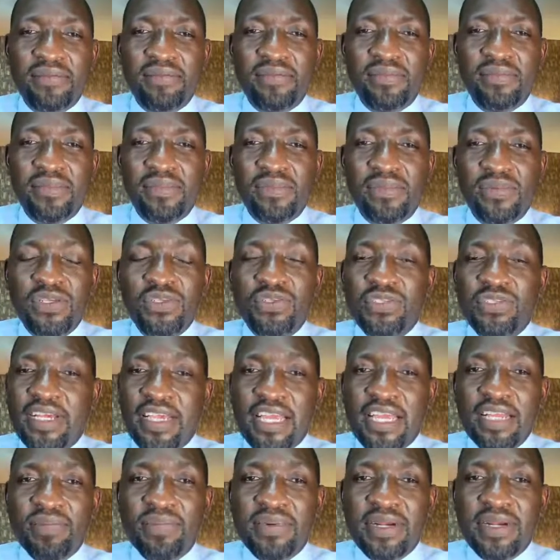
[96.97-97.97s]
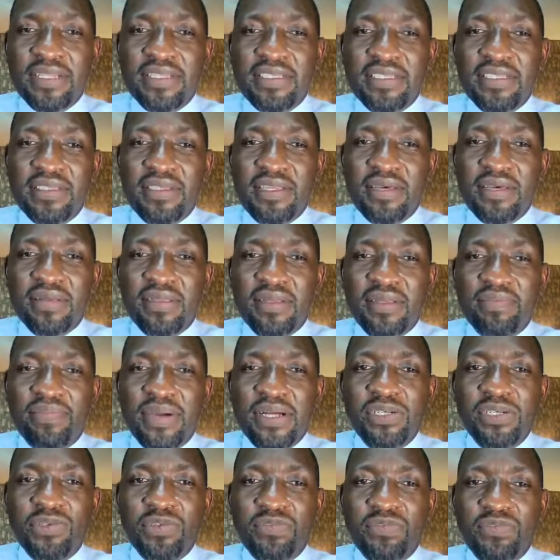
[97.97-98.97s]
when you take in breaths, the
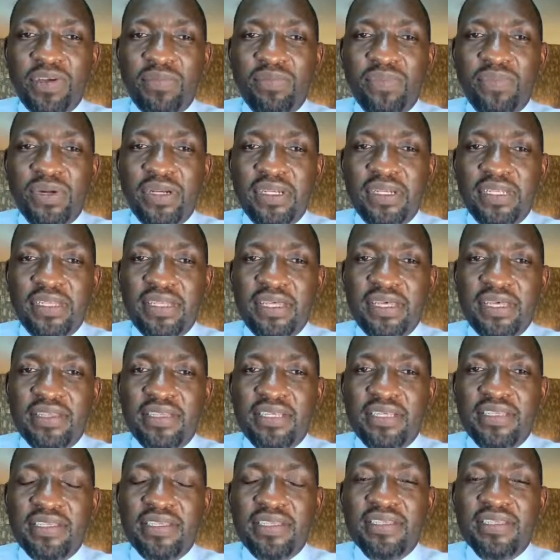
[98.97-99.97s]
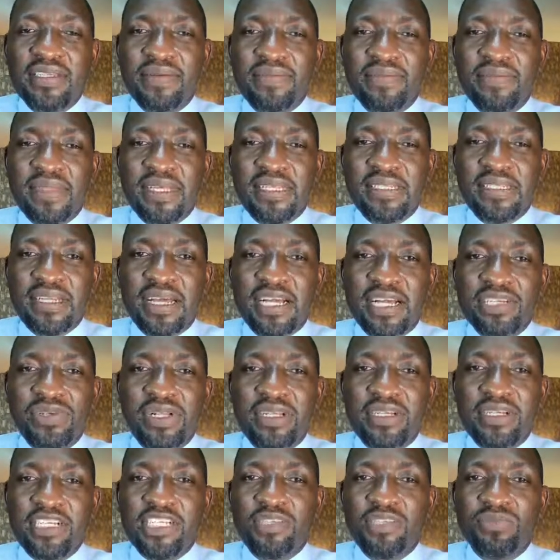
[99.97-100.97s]
part of your body, the system that
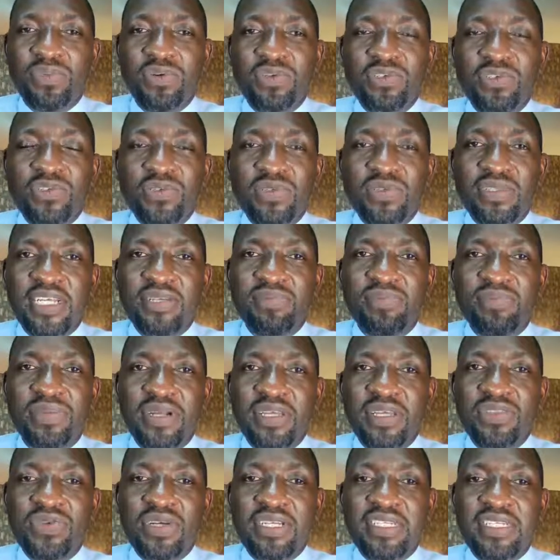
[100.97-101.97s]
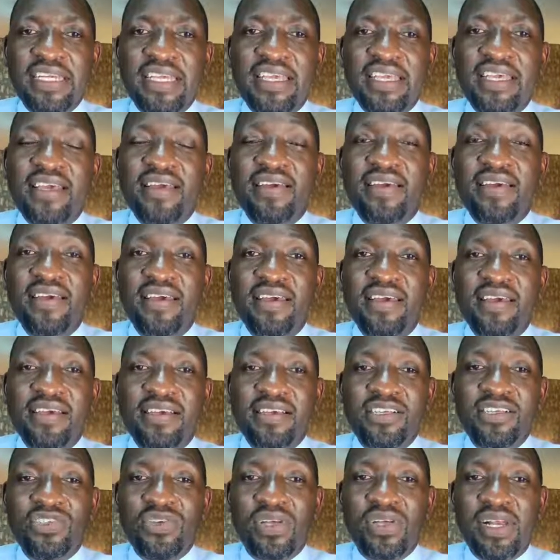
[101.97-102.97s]
actually responds to that breath you're taking
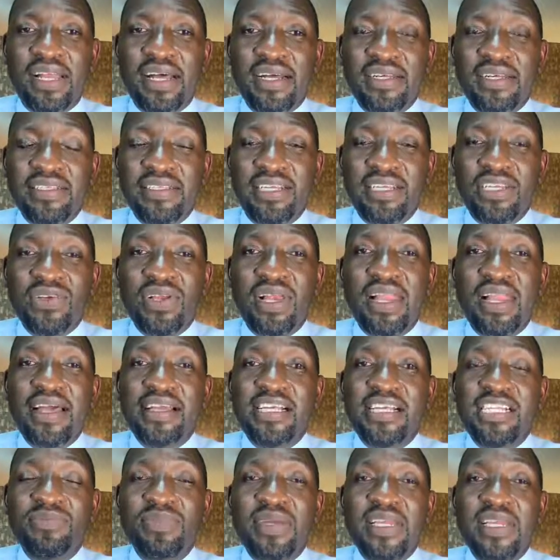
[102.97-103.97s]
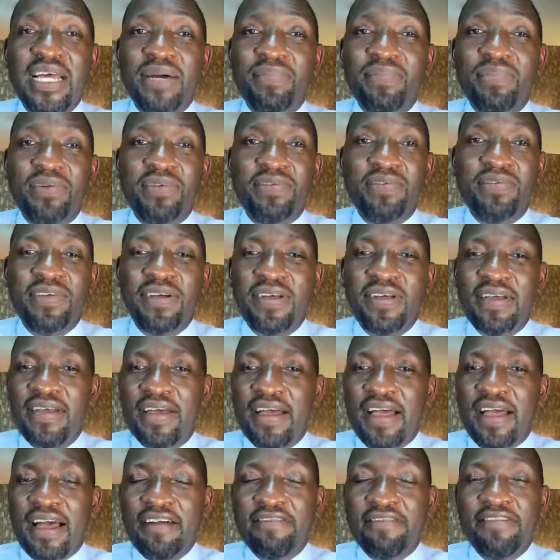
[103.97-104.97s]
is your lungs. And your lung is made up of
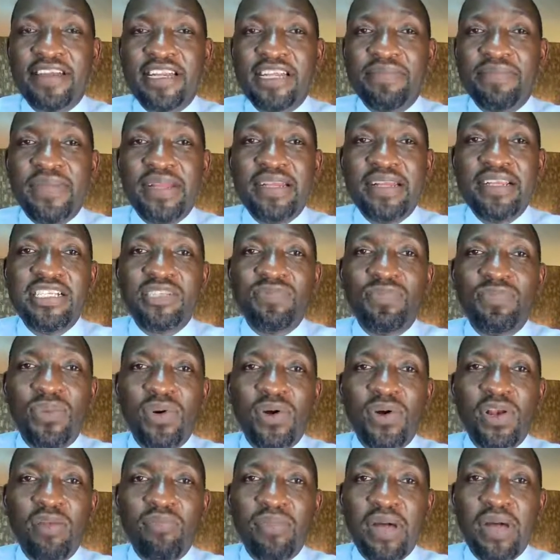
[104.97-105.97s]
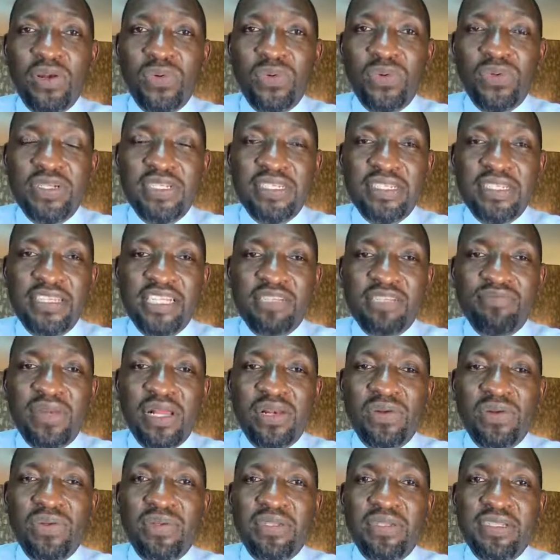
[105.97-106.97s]
very many small balloons. These
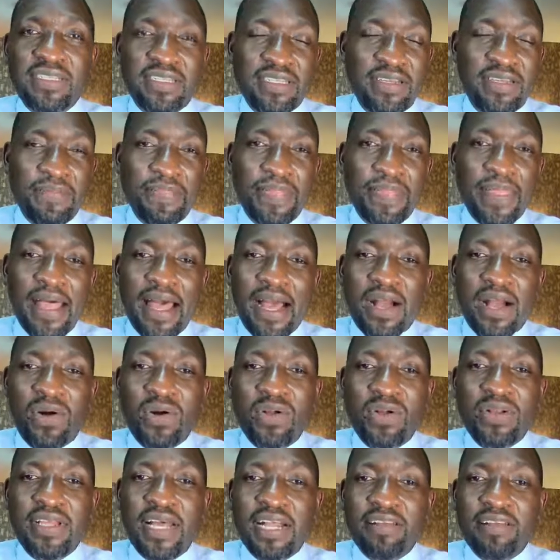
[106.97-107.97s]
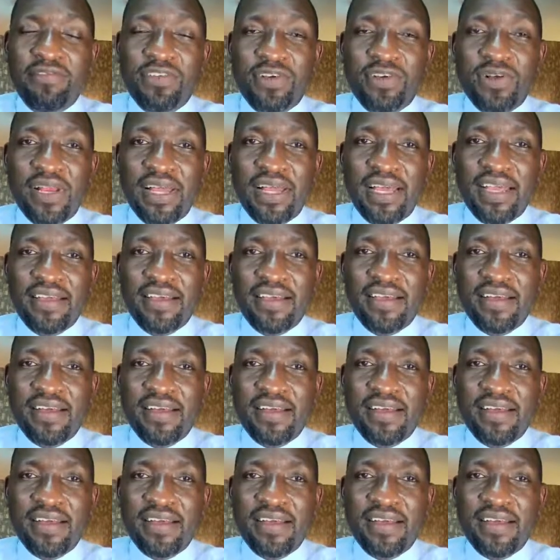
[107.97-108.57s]
balloons are called alveoli.